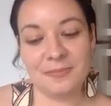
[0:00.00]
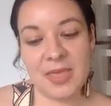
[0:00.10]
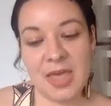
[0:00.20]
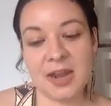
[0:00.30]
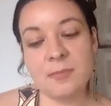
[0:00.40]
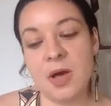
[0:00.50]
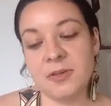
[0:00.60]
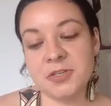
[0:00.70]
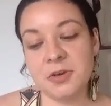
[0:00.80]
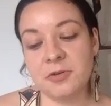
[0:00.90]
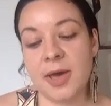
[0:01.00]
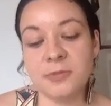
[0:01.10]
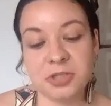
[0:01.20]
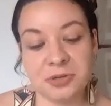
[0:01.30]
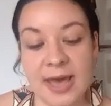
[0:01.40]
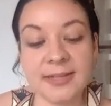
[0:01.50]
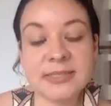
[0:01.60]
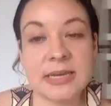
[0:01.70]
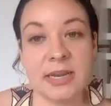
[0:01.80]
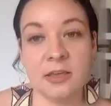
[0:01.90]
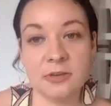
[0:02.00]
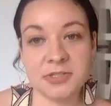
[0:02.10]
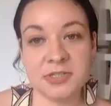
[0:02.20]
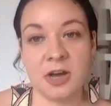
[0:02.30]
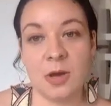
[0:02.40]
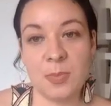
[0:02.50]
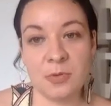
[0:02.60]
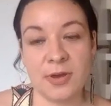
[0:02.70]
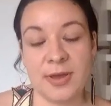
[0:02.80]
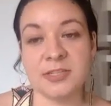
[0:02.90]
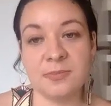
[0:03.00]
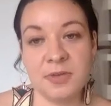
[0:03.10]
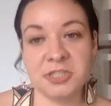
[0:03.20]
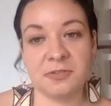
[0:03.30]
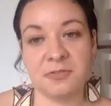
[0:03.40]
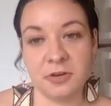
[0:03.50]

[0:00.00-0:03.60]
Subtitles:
I'm translating Used to Call Me Marie into Michif